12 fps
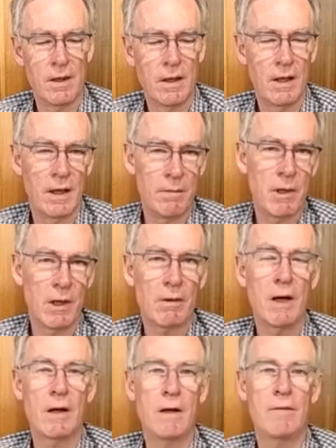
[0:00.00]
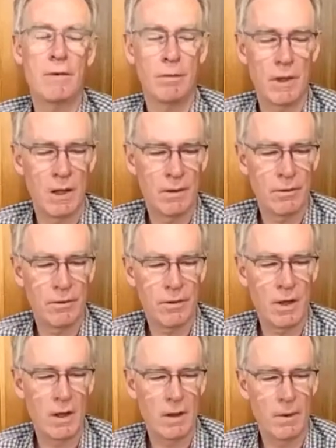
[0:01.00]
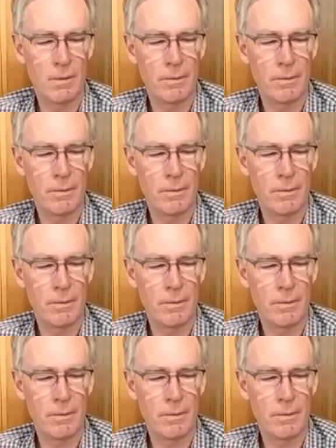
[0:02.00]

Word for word: and he migrated from there to Australia.